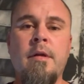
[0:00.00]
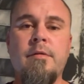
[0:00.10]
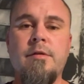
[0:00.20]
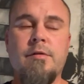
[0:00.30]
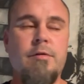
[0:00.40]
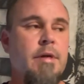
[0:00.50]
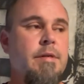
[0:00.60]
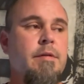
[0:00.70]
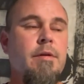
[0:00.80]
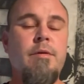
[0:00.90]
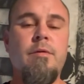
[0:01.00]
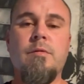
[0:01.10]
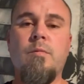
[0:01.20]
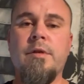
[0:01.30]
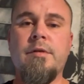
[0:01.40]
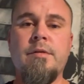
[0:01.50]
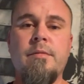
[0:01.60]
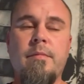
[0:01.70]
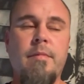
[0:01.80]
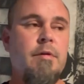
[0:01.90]
Just trust the news, which
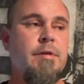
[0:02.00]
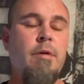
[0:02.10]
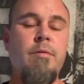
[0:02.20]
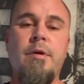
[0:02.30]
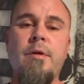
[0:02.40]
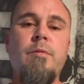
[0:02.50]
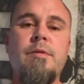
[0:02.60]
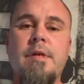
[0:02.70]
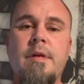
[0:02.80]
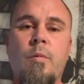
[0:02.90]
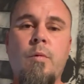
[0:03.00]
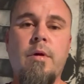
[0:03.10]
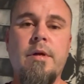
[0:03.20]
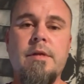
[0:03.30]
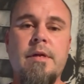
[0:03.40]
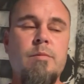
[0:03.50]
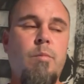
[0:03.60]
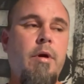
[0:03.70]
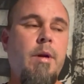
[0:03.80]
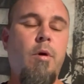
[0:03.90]
there's no news anymore. It's
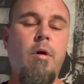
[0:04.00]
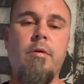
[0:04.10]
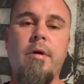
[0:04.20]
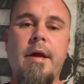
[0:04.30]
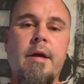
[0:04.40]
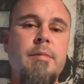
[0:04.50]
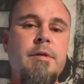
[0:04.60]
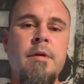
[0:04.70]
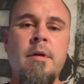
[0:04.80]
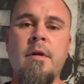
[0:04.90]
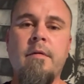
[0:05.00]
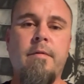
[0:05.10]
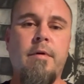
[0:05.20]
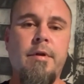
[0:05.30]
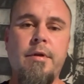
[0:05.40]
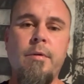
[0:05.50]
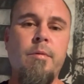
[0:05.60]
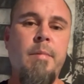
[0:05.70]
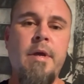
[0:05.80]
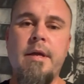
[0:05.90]
pre-programmed for you
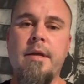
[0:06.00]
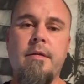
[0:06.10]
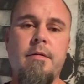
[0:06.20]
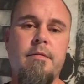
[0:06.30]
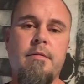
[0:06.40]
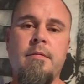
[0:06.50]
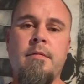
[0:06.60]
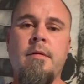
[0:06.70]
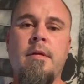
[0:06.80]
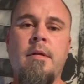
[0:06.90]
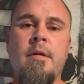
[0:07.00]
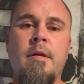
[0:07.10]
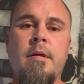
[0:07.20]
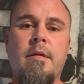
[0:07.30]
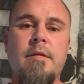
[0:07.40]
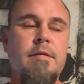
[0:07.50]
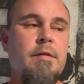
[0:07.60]
and me. This is